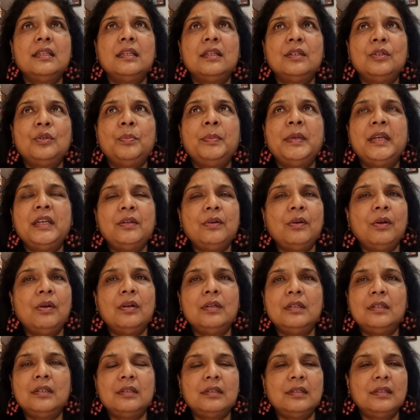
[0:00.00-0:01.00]
to be
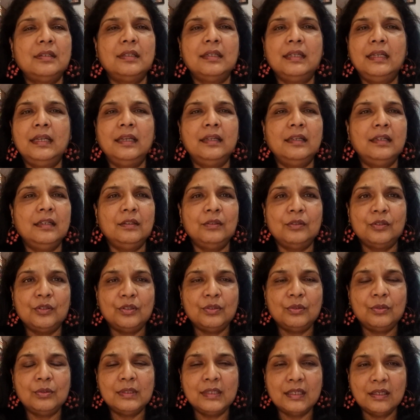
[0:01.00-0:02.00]
taught in you know
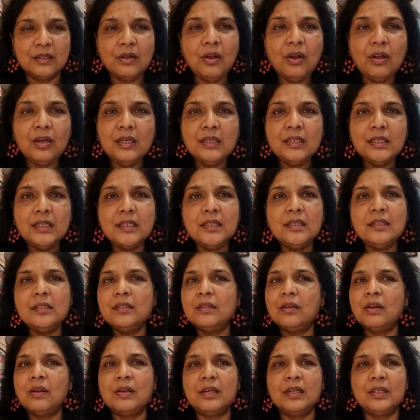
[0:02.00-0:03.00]
schools and colleges
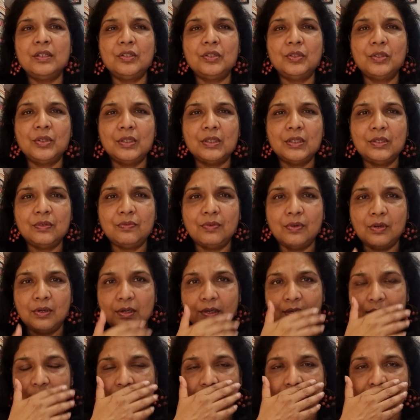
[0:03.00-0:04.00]
or it's just
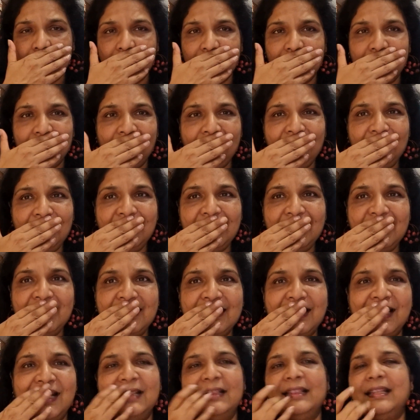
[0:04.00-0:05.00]
for general
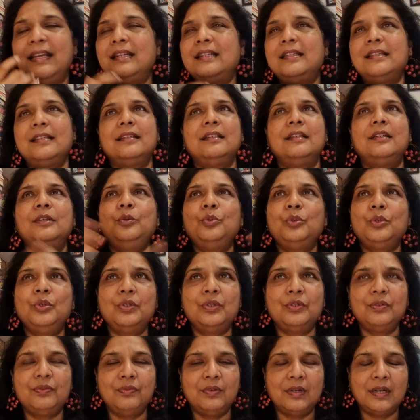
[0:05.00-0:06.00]
knowledge and that's a
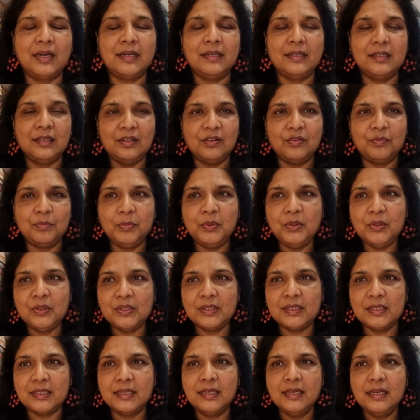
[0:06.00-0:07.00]
huge variety of
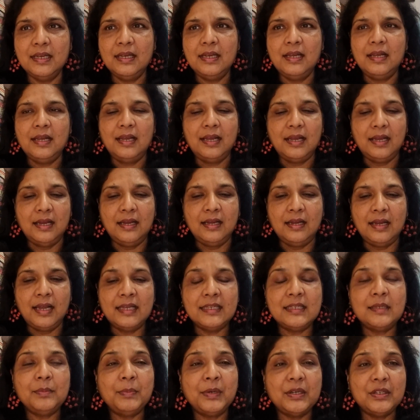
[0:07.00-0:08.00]
books uh,
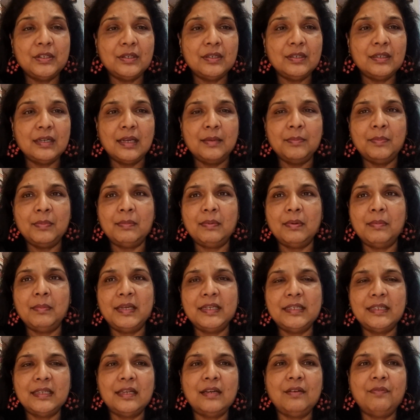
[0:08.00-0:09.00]
as i mentioned i'm
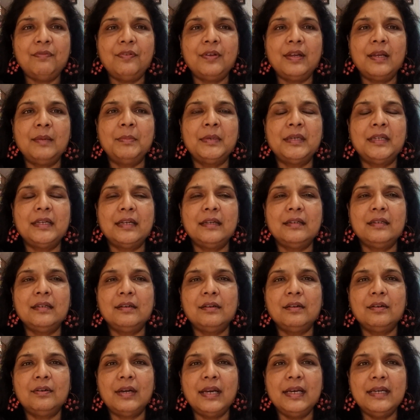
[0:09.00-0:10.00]
myself i'm a
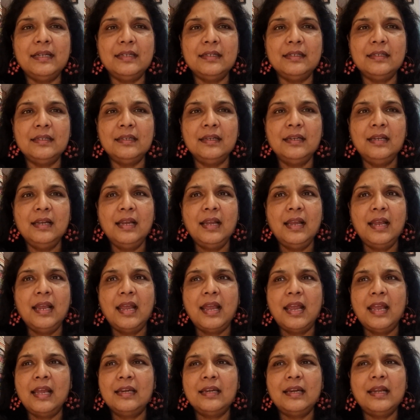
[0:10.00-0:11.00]
technical writer
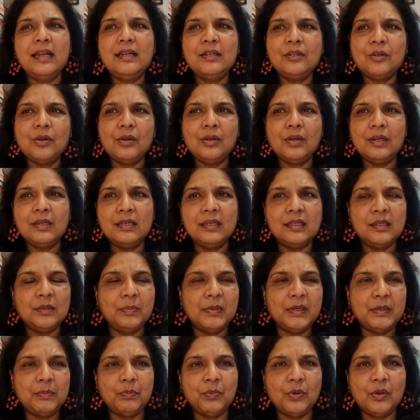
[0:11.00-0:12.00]
and i'll talk a little
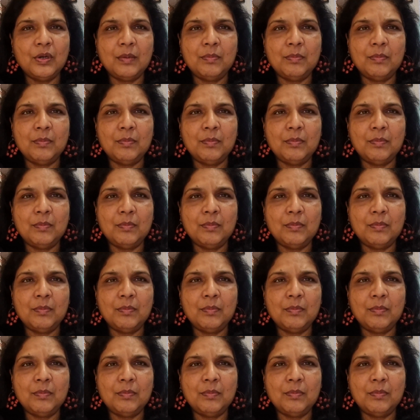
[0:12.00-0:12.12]
bit more